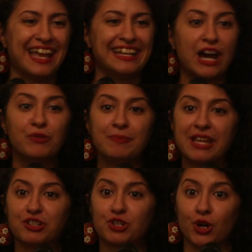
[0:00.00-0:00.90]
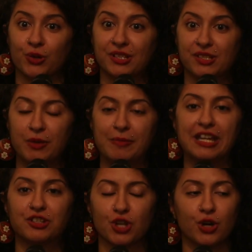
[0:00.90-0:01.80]
now we make jokes.
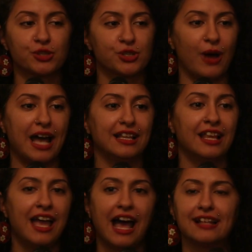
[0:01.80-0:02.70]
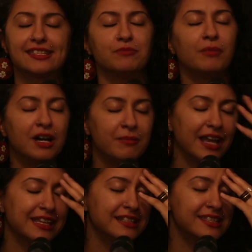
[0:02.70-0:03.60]
So I'll say, Mom,
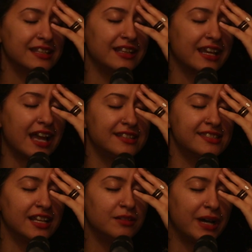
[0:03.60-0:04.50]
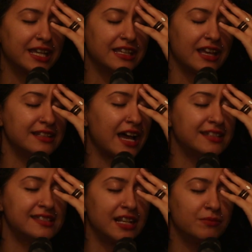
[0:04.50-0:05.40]
I'd sell
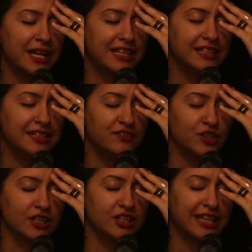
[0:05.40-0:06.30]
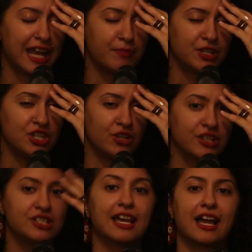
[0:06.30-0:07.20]
my kidney for a good cappuccino,
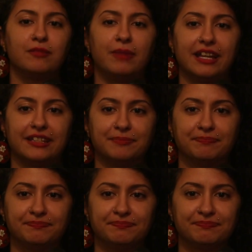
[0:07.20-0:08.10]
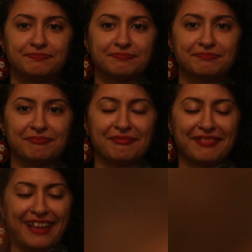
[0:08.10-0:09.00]
and she's like, I'll buy it.
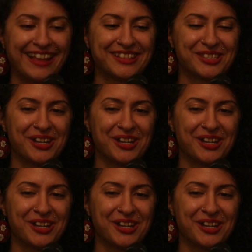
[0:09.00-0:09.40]
and